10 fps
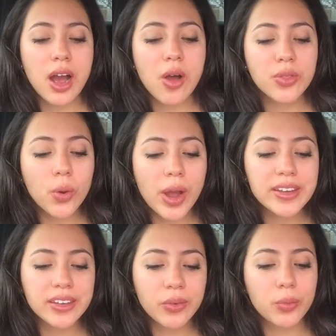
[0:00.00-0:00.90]
Although I
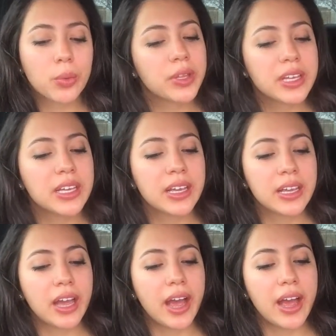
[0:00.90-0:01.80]
didn't
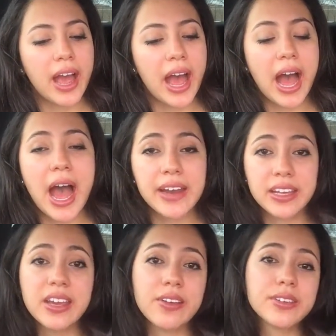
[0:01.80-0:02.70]
really
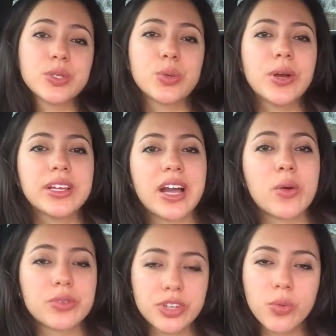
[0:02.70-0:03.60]
adhere to it, I
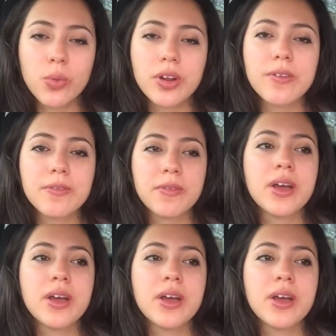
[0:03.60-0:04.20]
wish I would have.